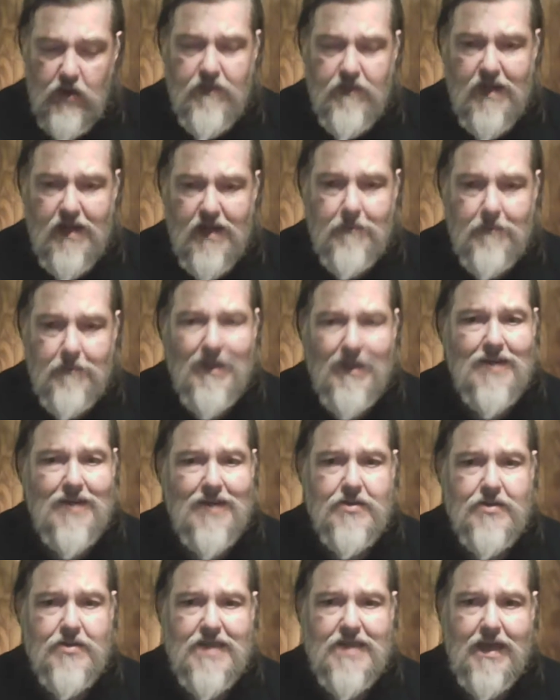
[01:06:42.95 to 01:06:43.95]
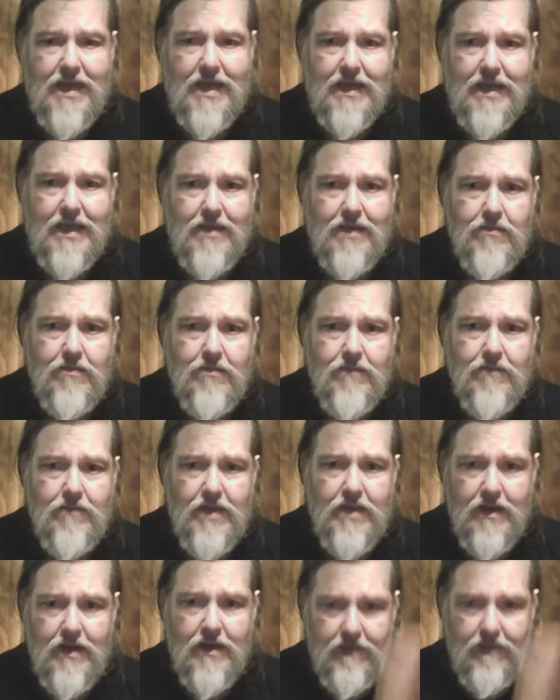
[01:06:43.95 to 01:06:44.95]
of a mild day
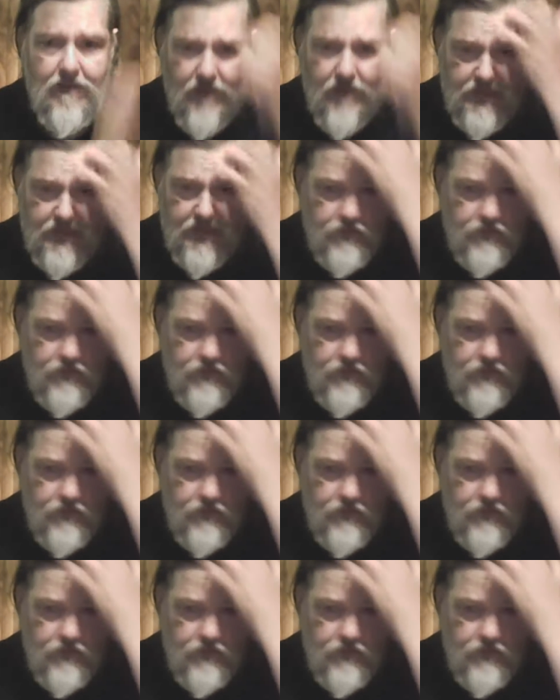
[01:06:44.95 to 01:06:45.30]
of